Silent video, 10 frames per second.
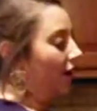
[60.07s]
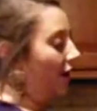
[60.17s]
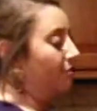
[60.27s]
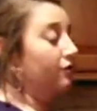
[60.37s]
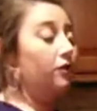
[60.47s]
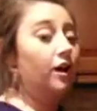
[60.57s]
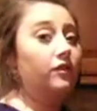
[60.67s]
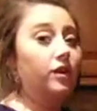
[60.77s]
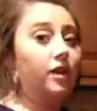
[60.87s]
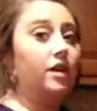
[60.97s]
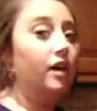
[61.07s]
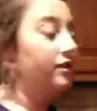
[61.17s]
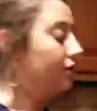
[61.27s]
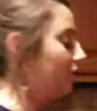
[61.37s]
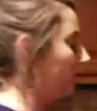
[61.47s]
If you have any
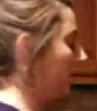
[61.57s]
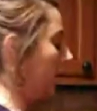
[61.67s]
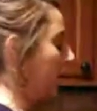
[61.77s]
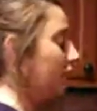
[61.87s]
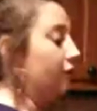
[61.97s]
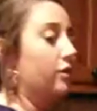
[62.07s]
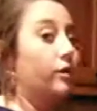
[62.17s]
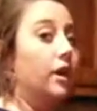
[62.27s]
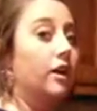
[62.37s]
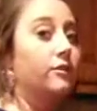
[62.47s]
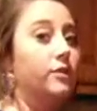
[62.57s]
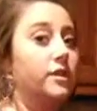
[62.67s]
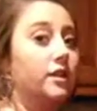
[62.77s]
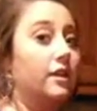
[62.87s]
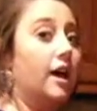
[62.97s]
cuts on your hand, you want to be careful with
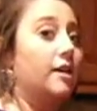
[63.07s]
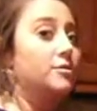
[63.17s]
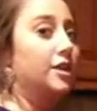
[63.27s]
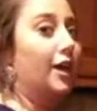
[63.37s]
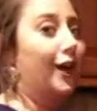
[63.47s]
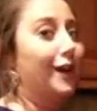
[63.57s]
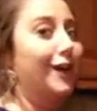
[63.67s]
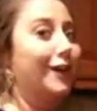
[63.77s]
the limes. It can get